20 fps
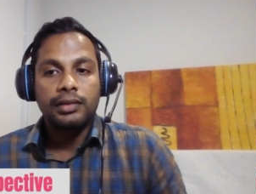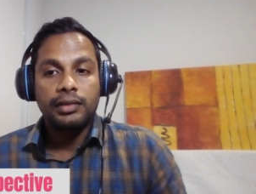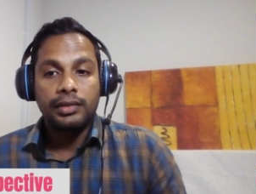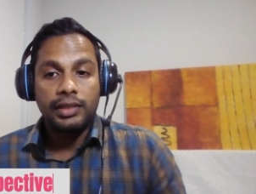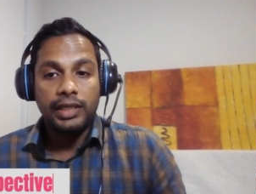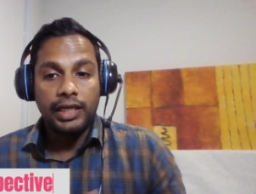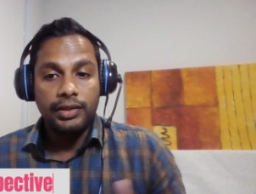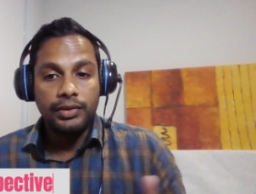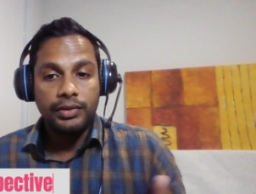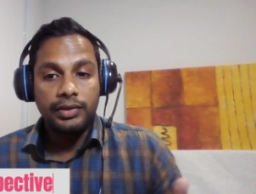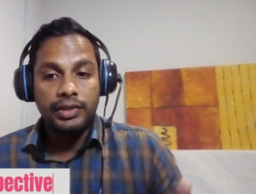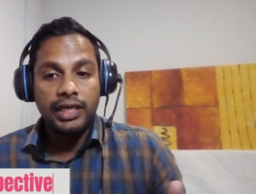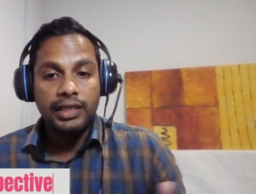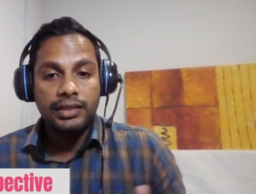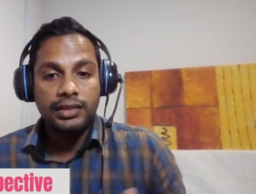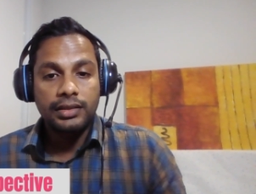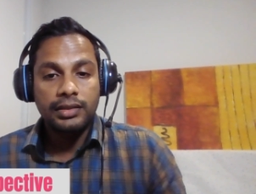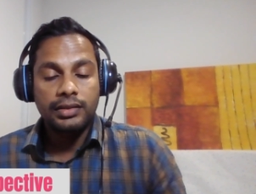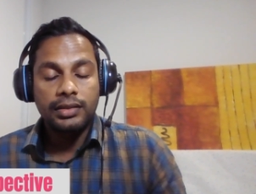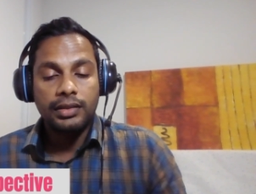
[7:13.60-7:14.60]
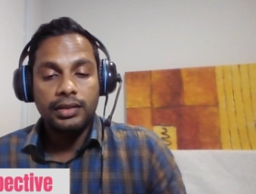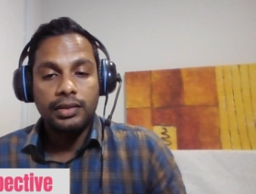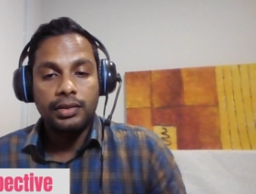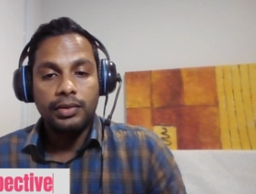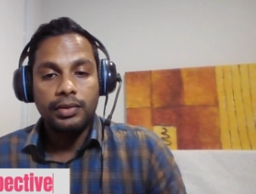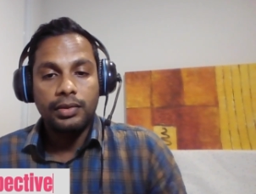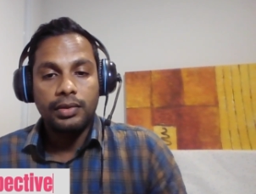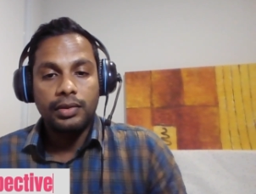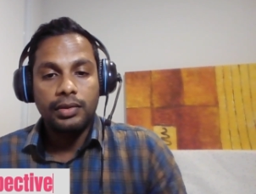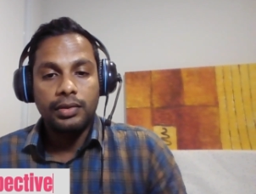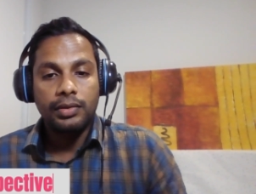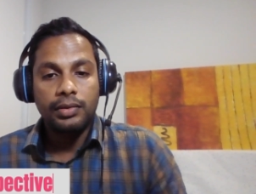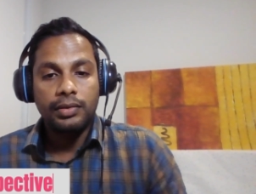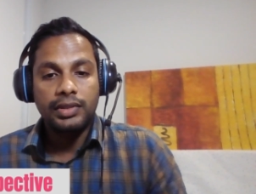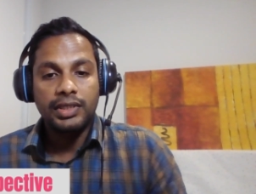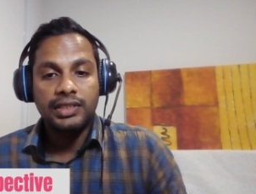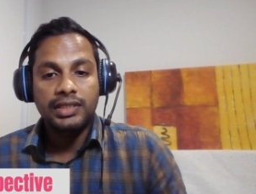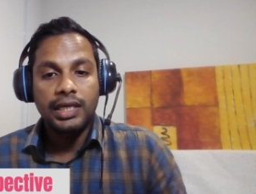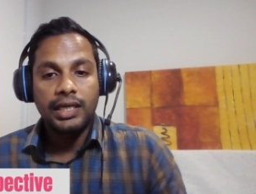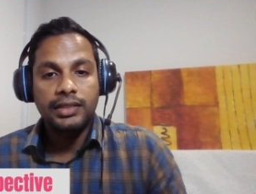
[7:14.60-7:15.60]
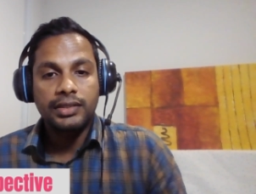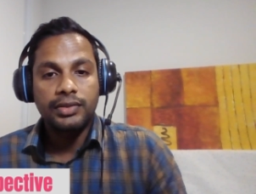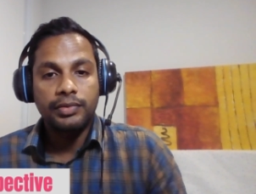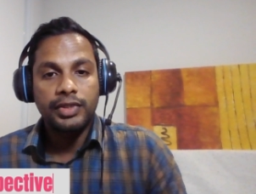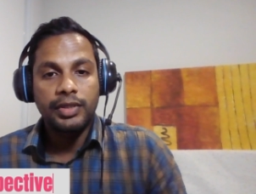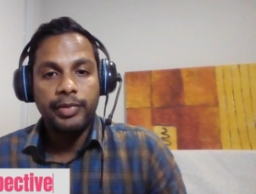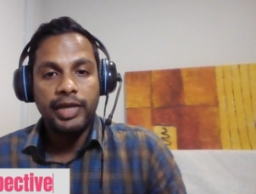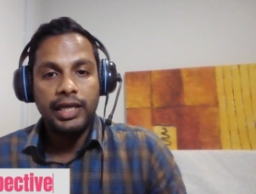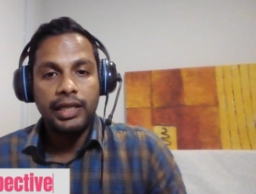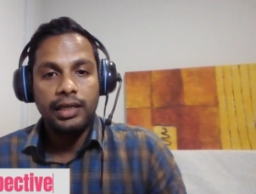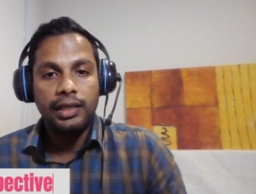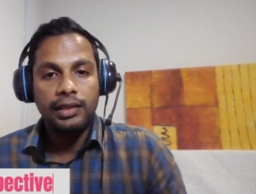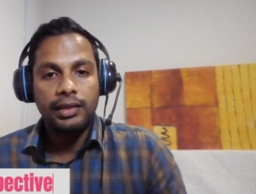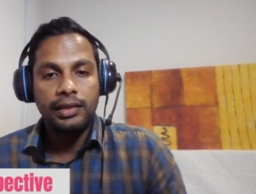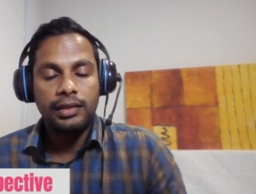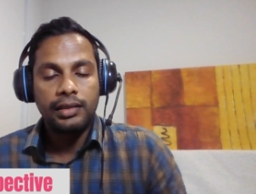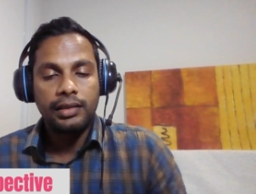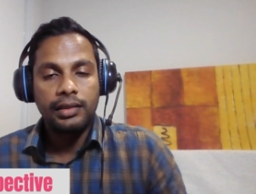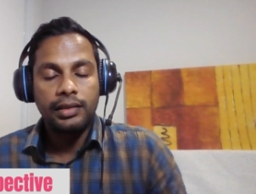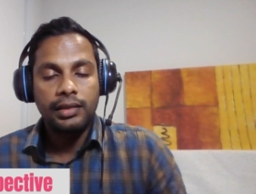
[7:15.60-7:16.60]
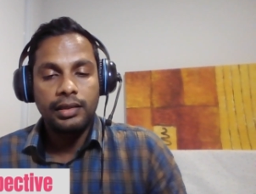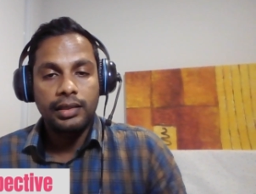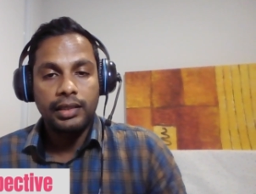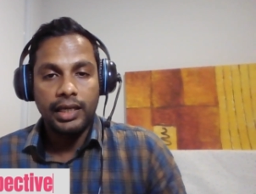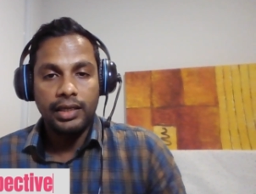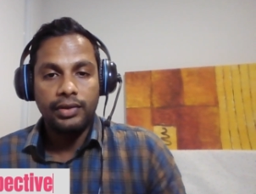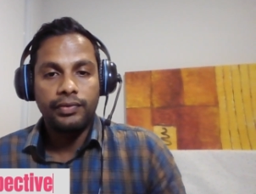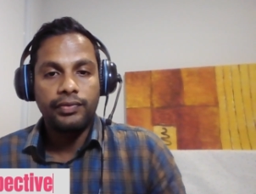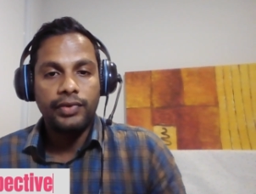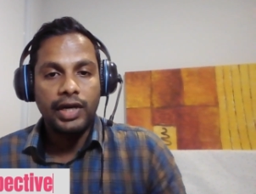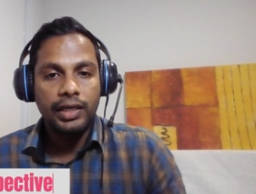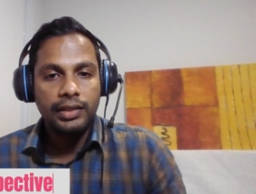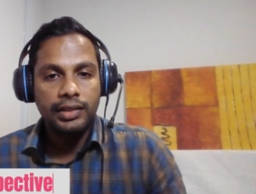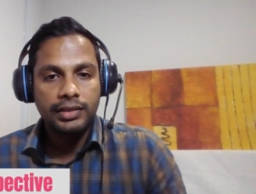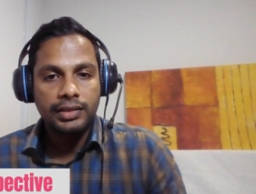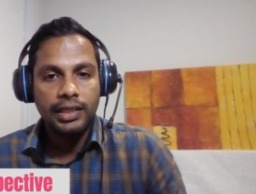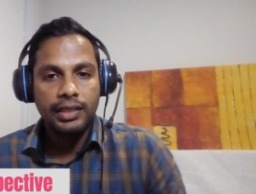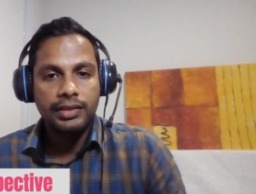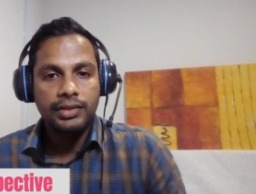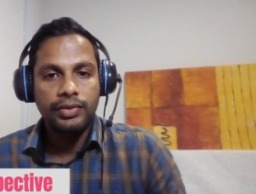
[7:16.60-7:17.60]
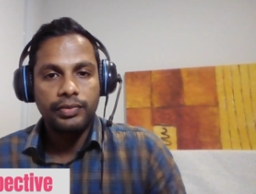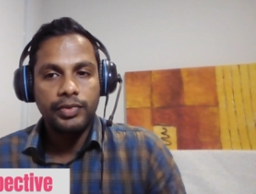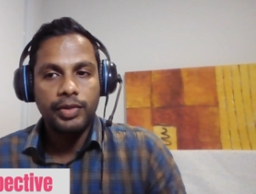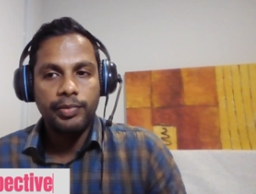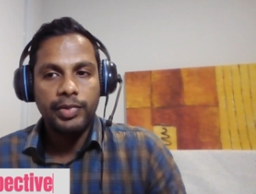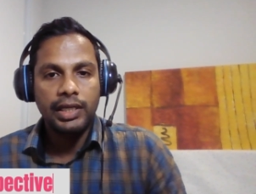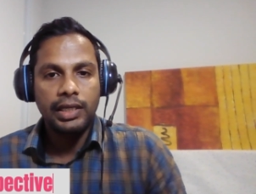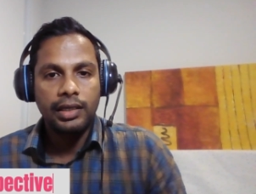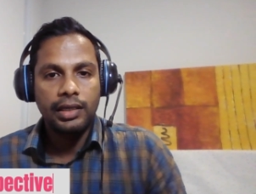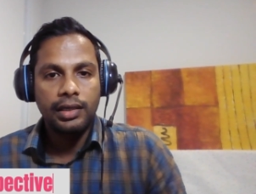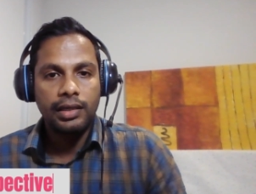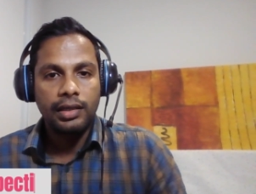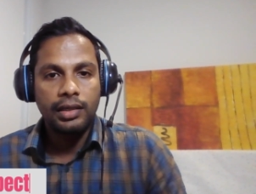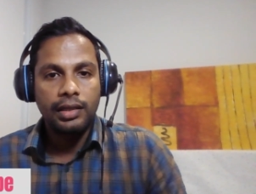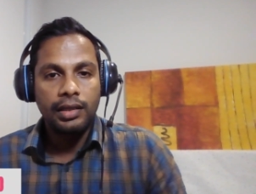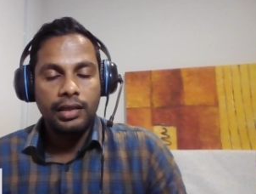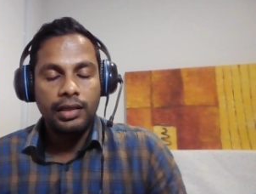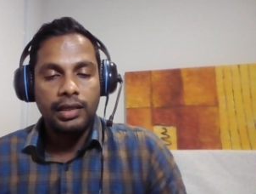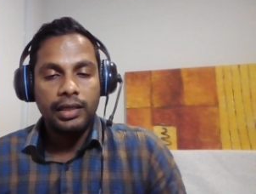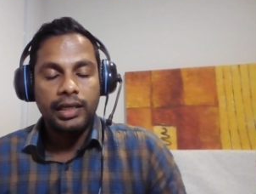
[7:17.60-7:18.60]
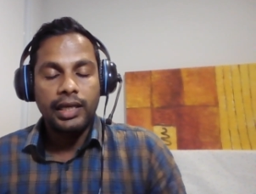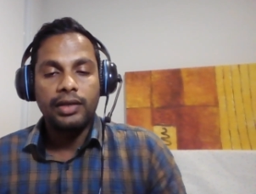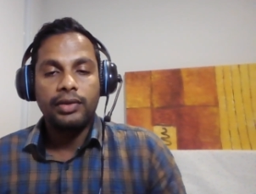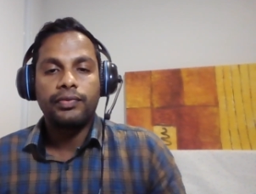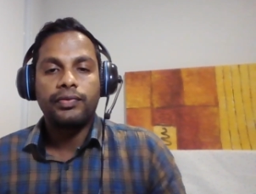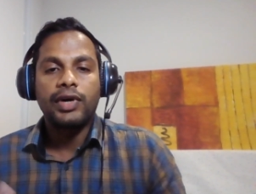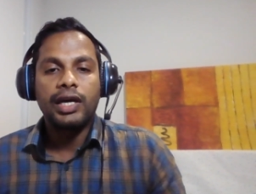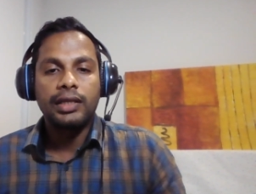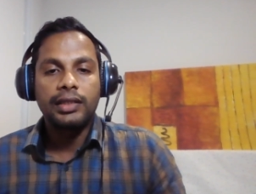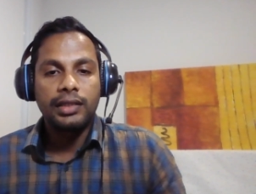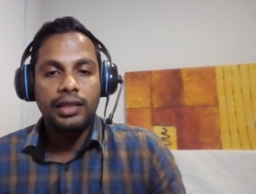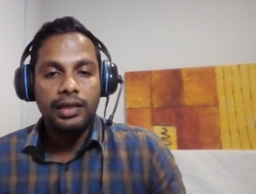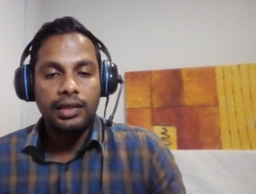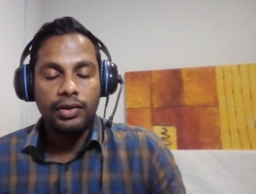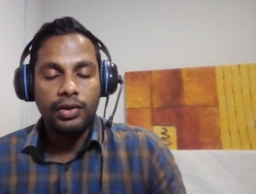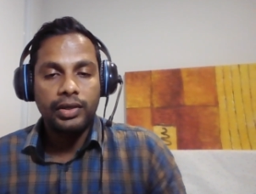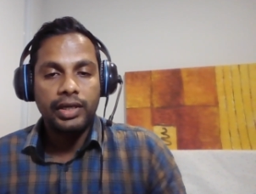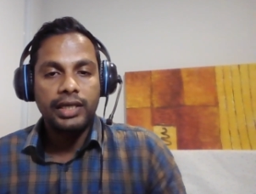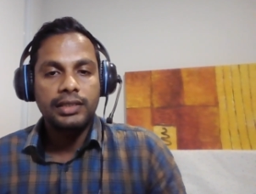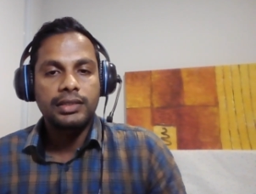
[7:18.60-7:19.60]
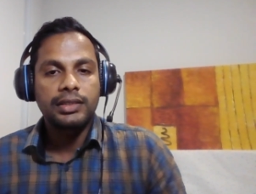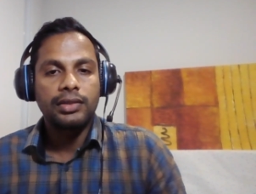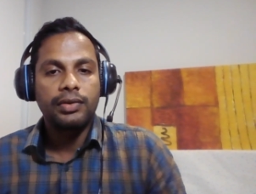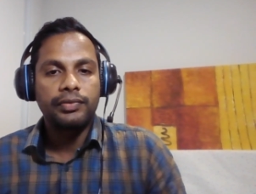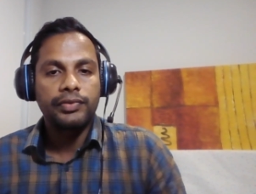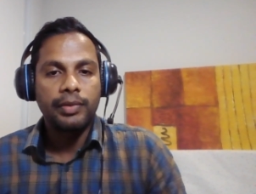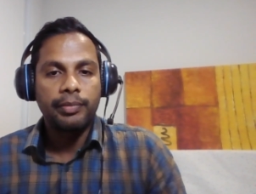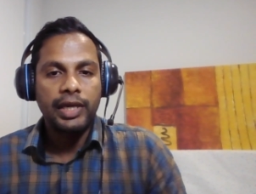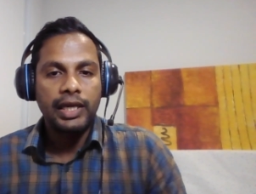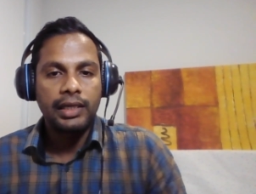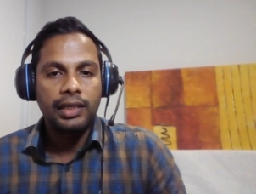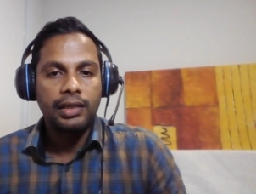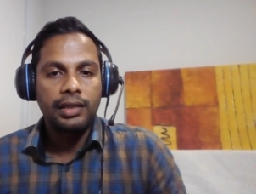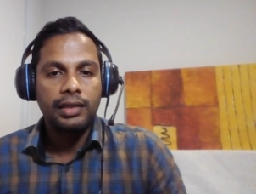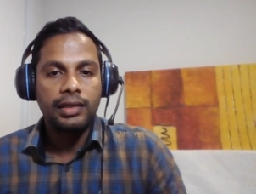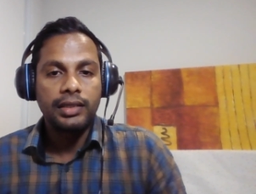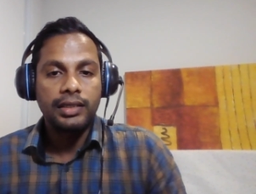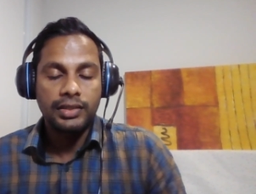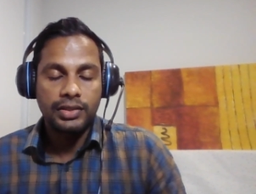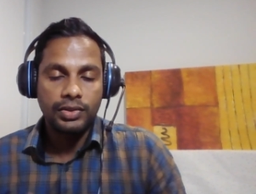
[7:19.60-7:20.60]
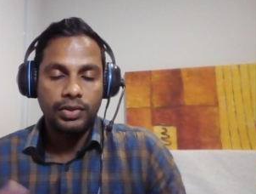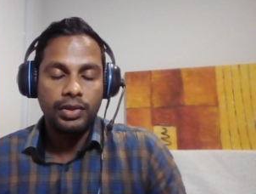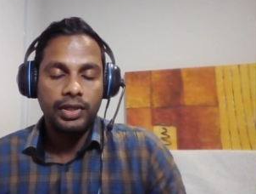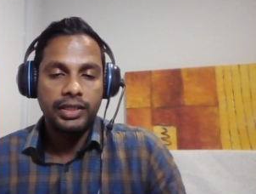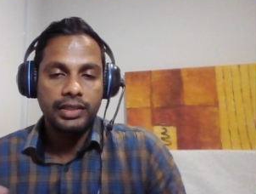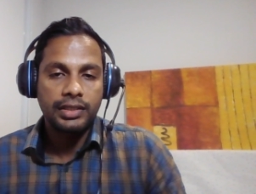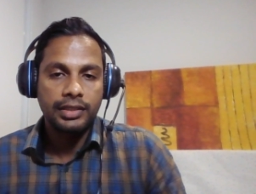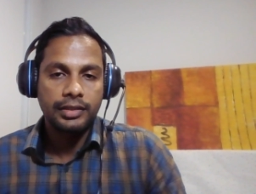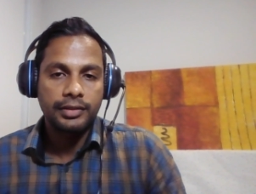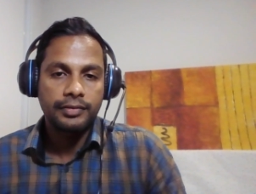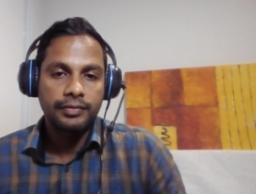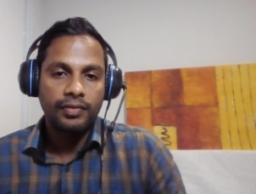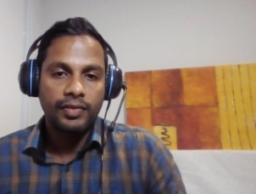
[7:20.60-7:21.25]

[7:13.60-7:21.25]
Can you guess the size of the panel? Can you find the size of the panel? Can you find the location of the panel installation?